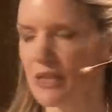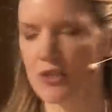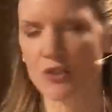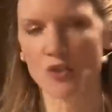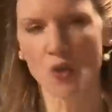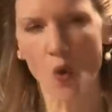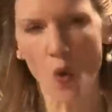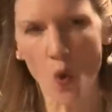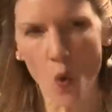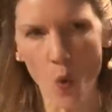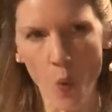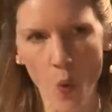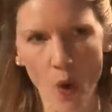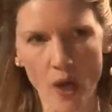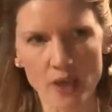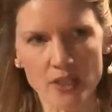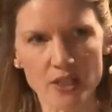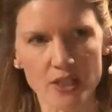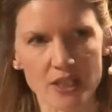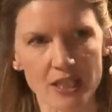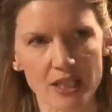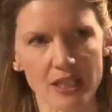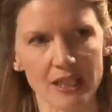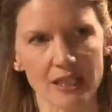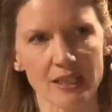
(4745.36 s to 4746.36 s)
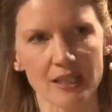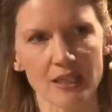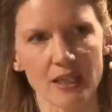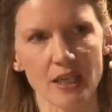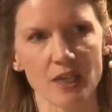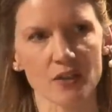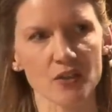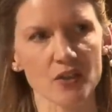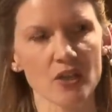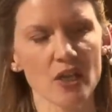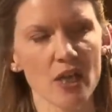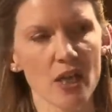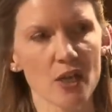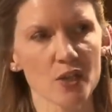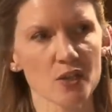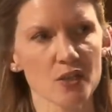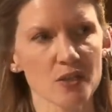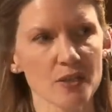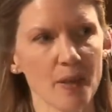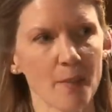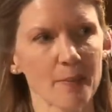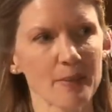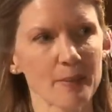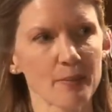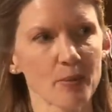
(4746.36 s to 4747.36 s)
it's not quite as clear-cut as
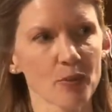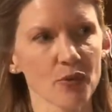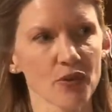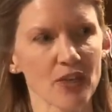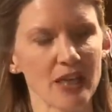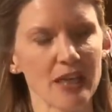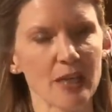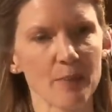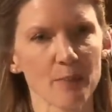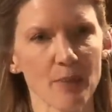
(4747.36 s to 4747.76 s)
some people think,